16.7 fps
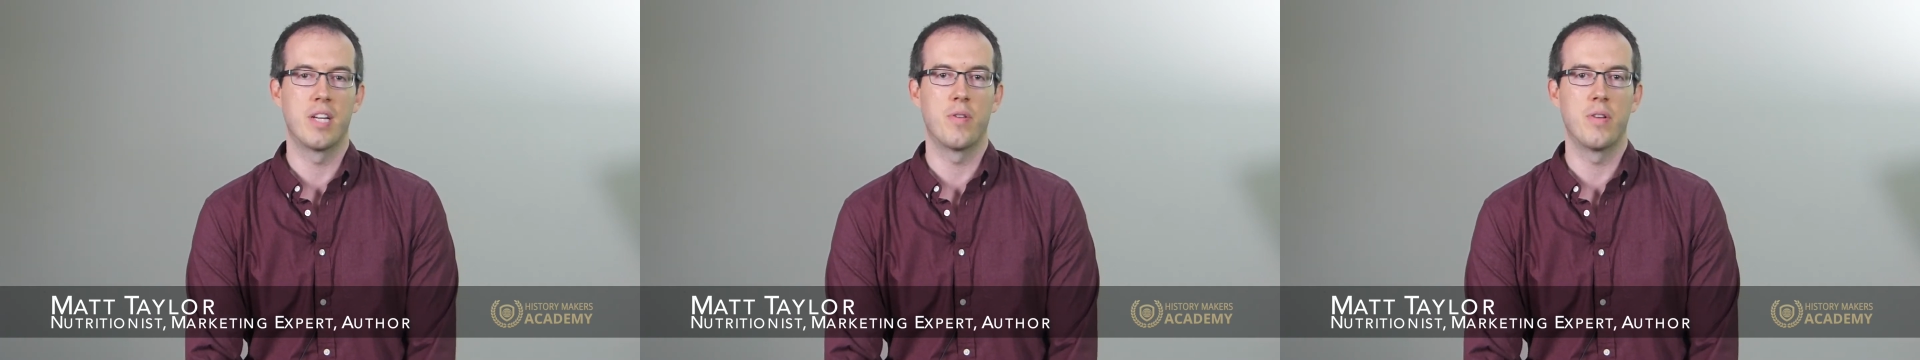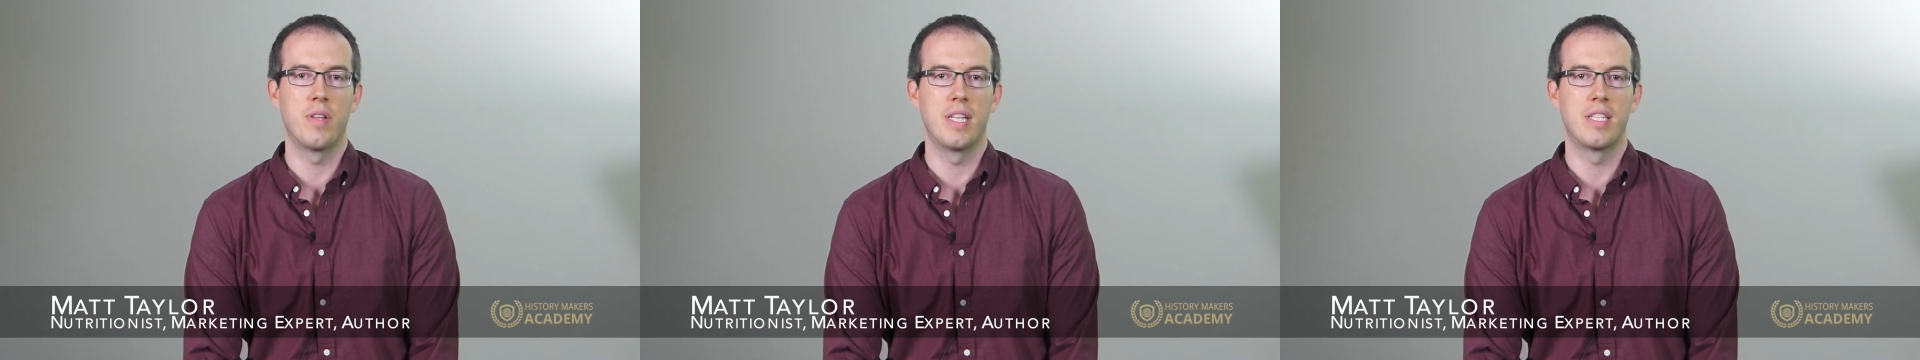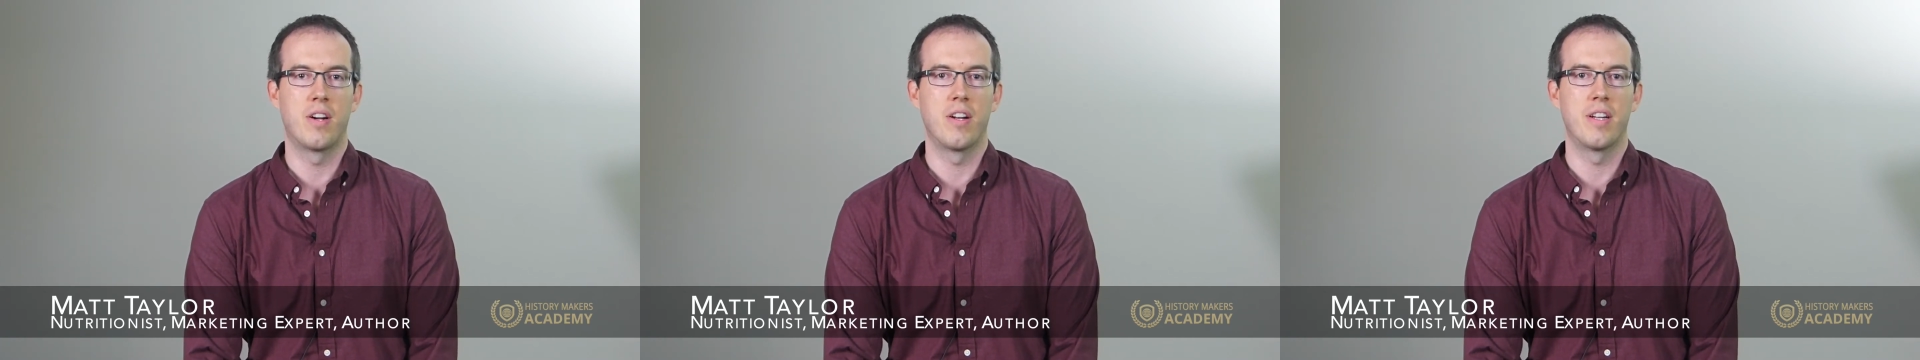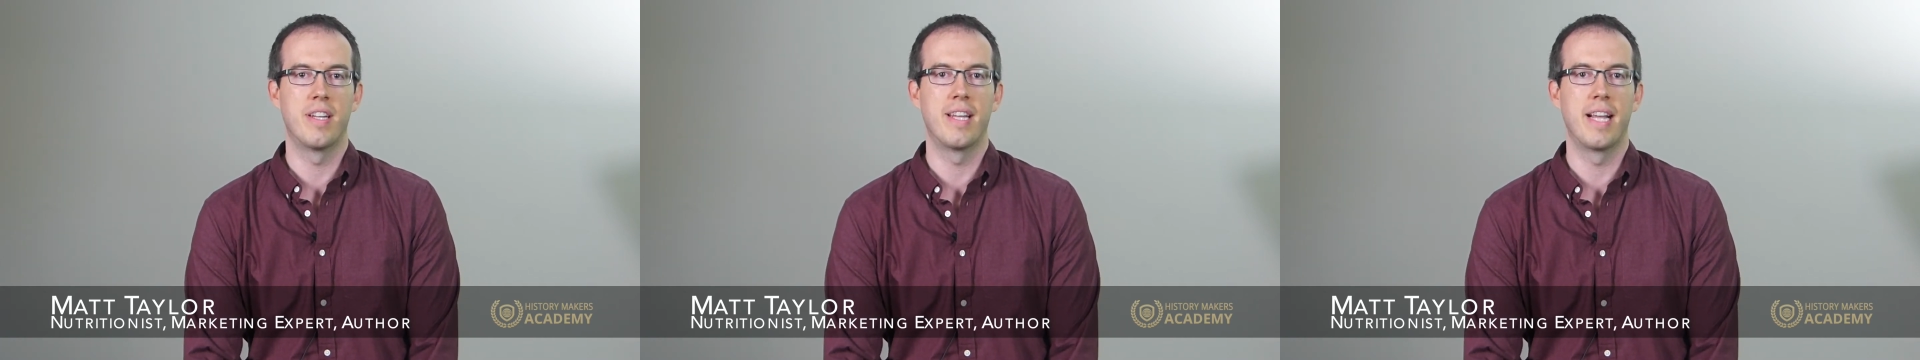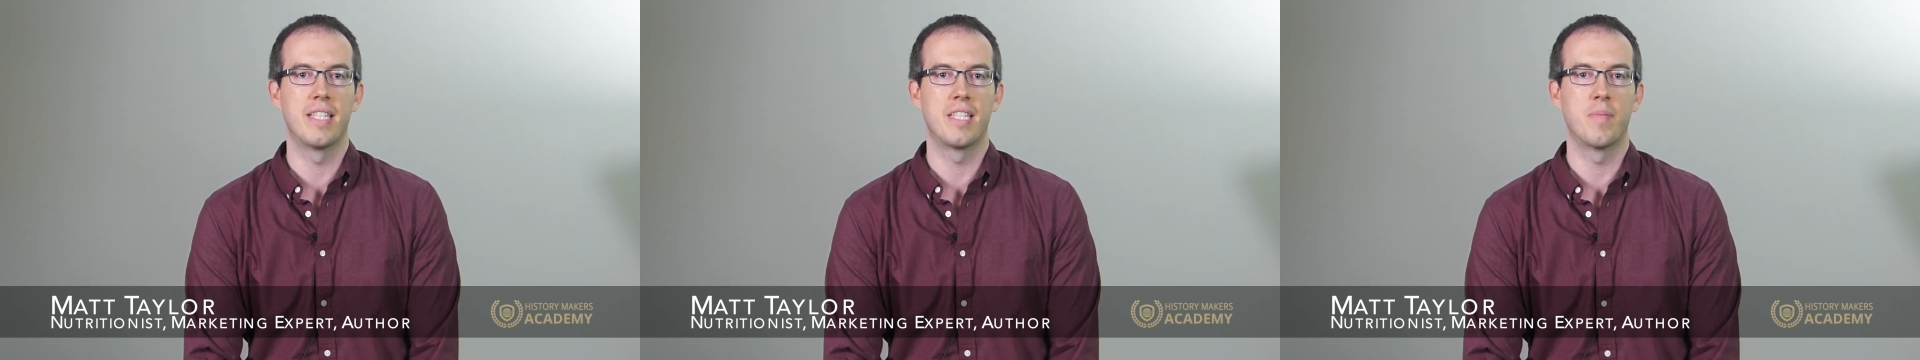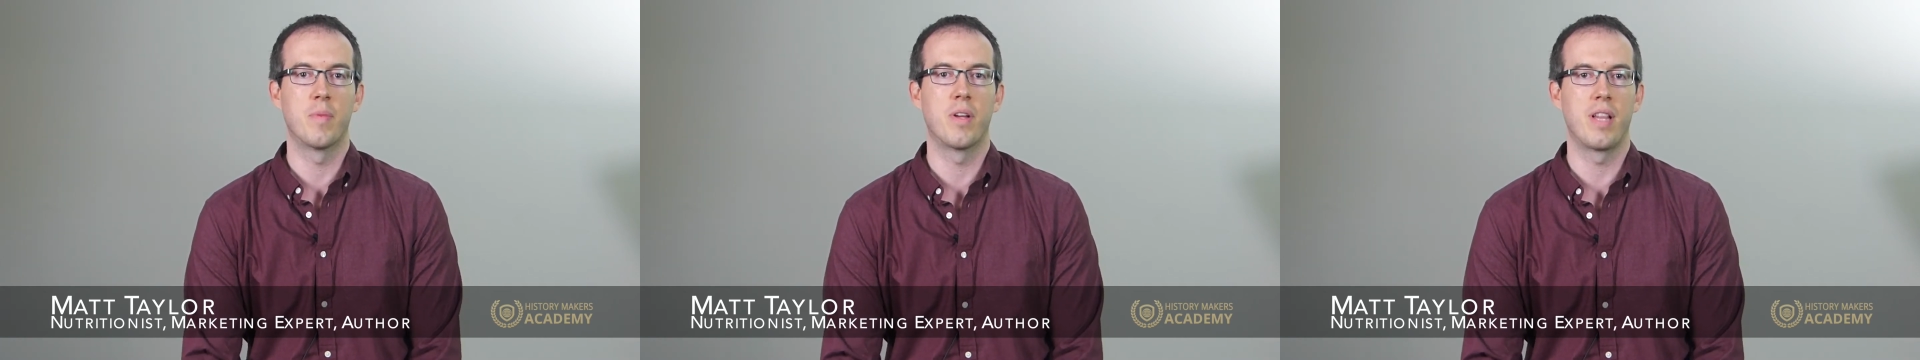I really started to
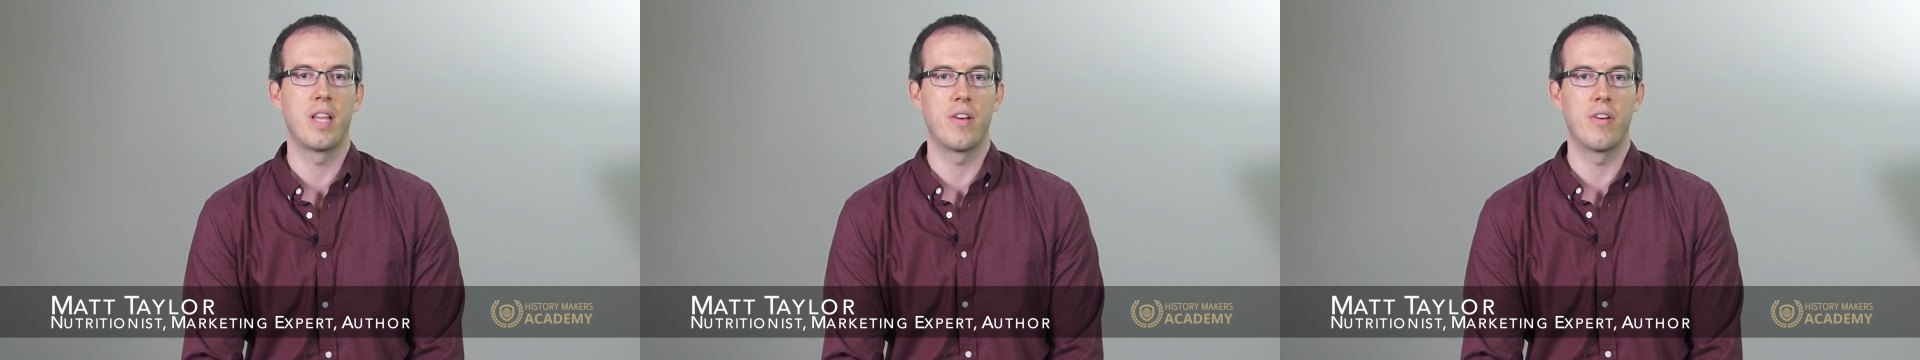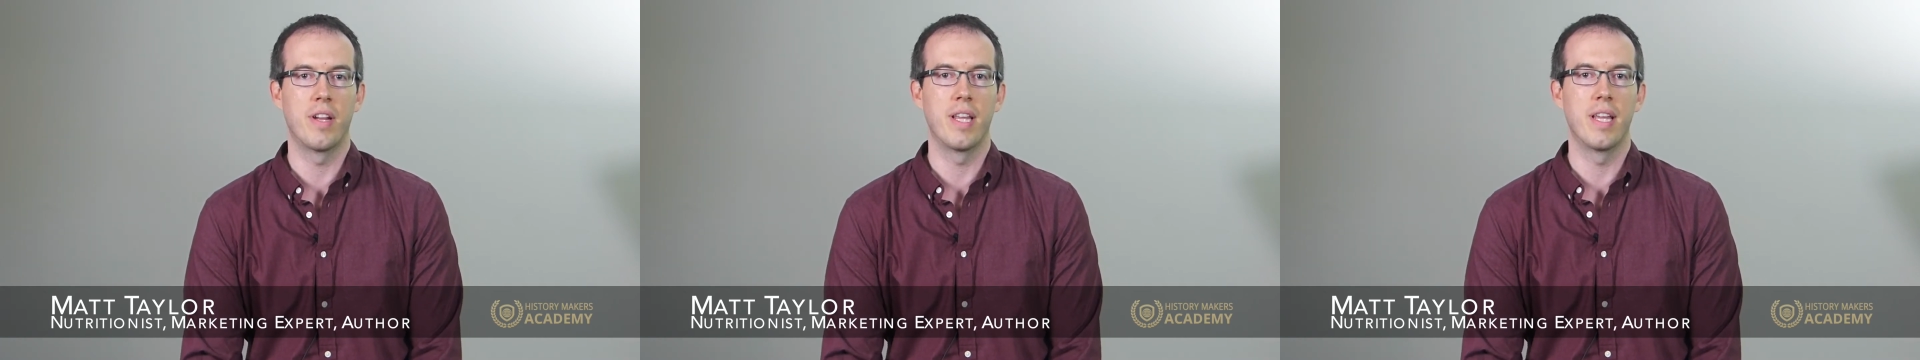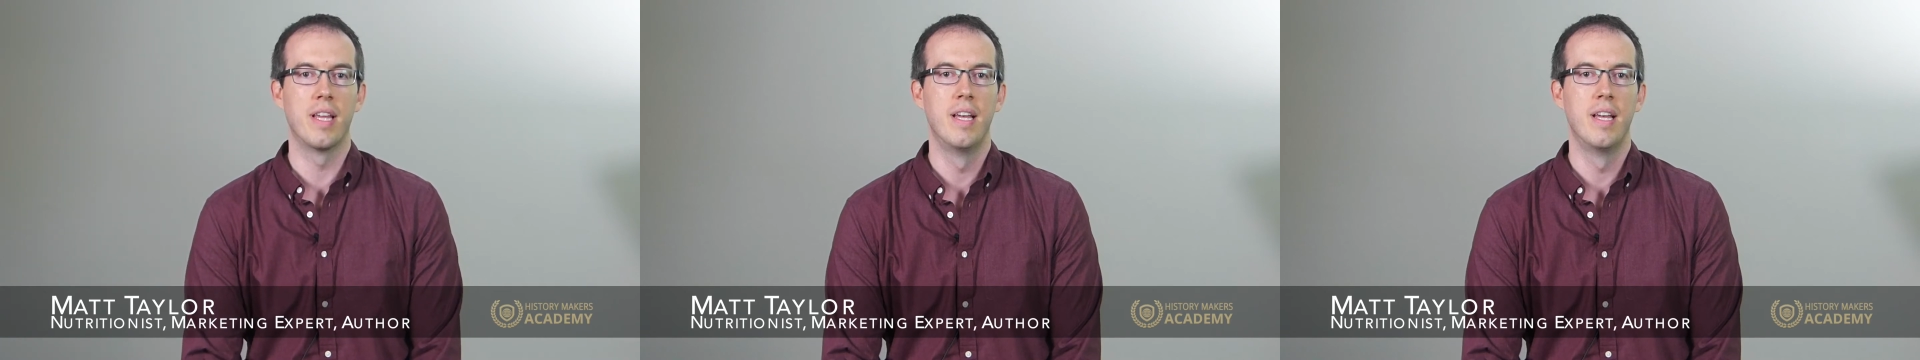get some clarity